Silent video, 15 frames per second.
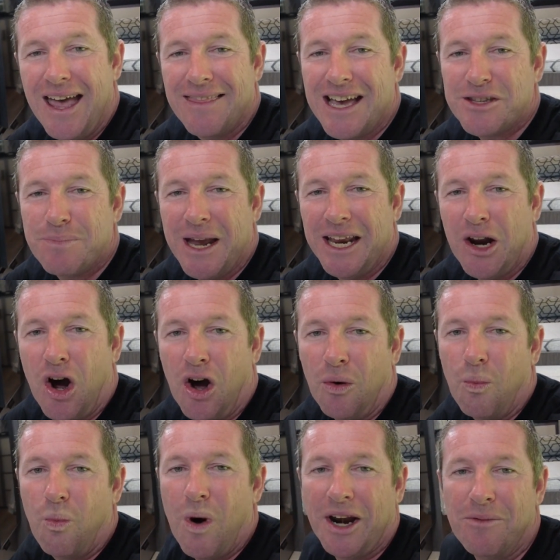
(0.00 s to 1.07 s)
That's been
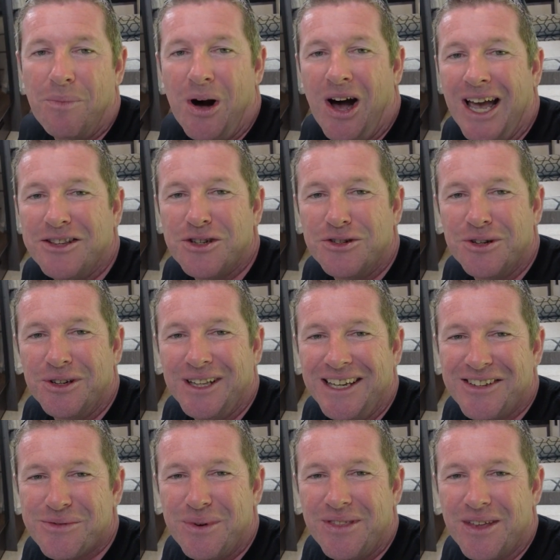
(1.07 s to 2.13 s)
on one of my to-do
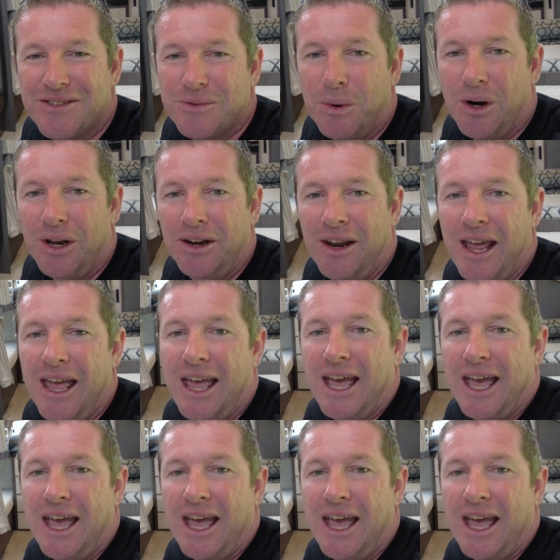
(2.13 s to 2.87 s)
lists with the Swan.